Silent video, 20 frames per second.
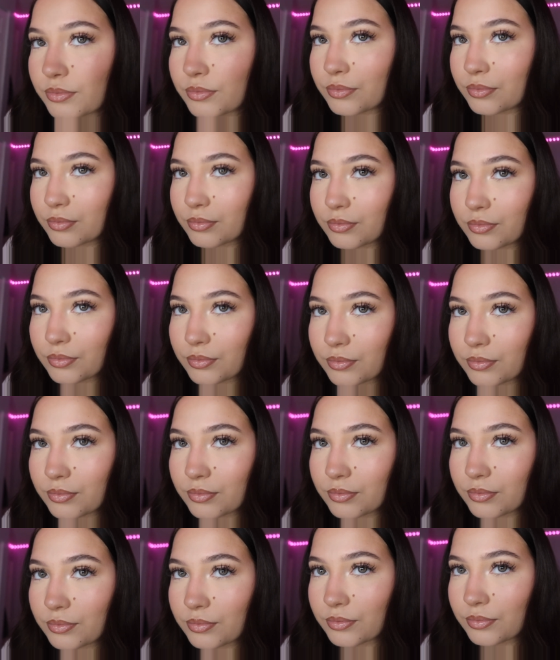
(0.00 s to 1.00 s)

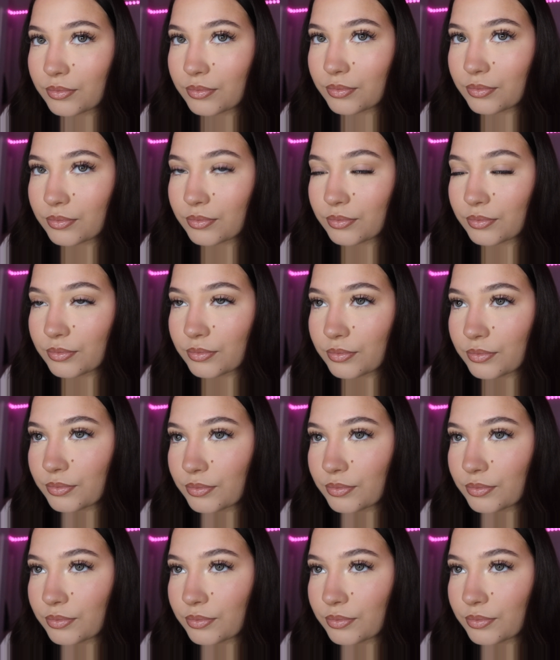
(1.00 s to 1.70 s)
(silence)